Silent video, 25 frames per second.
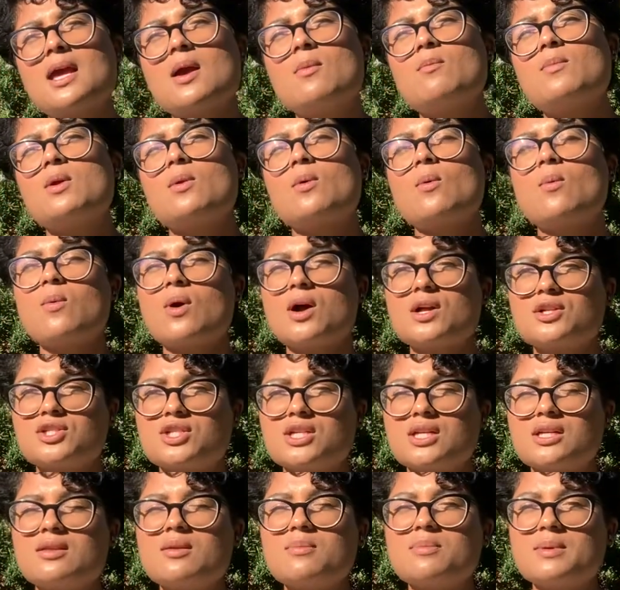and we were
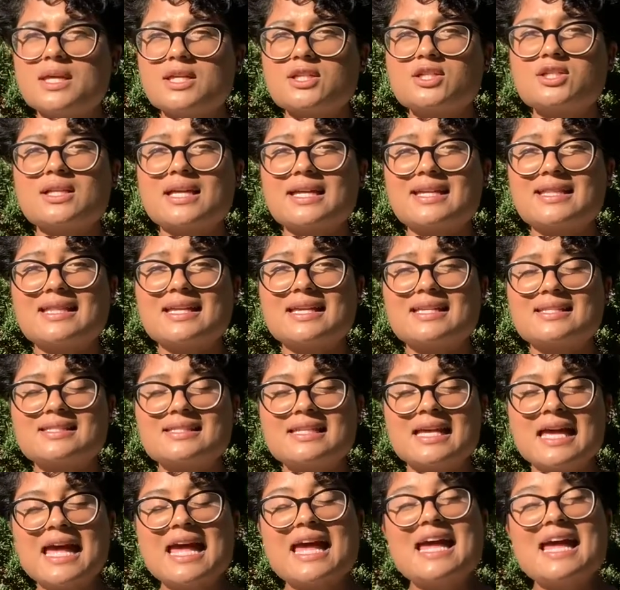watching the beach like this.